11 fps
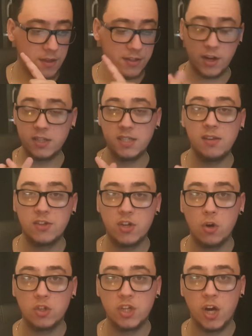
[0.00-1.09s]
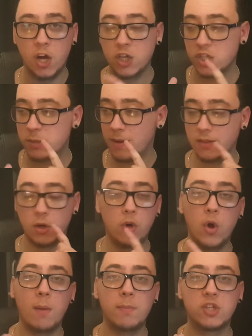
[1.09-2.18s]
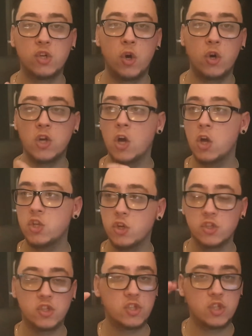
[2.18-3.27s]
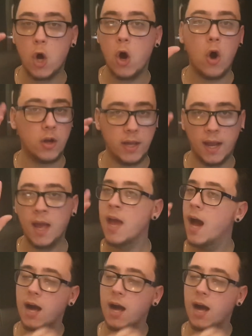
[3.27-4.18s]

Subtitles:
The 13th Doctor spent the whole episode just talking